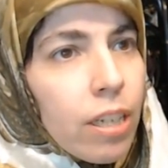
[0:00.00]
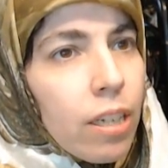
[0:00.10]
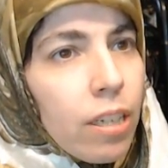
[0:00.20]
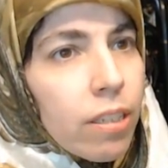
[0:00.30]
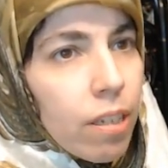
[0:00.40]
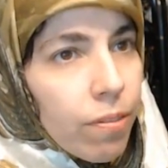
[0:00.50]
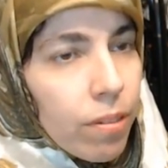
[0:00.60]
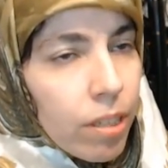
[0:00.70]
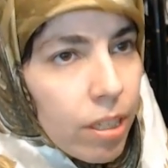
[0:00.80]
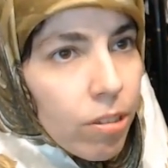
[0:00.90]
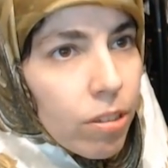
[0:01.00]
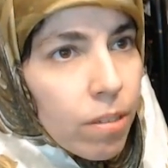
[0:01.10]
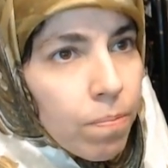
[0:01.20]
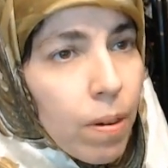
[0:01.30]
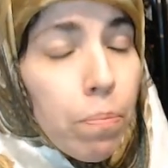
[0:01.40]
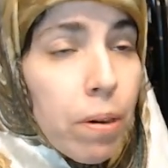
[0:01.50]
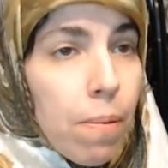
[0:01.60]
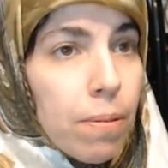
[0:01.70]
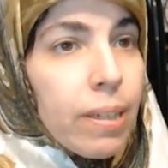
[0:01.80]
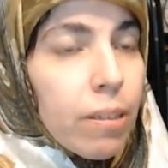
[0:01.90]
in several years. And
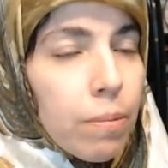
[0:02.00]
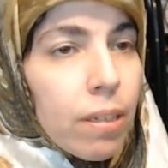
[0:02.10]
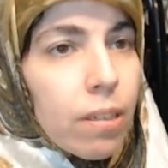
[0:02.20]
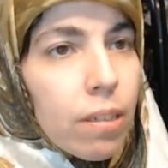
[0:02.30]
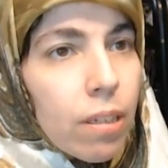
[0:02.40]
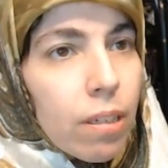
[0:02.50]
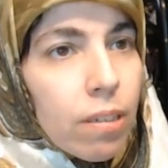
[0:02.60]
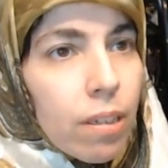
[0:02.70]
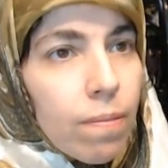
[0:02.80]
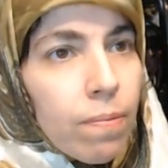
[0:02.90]
probably smells disgusting.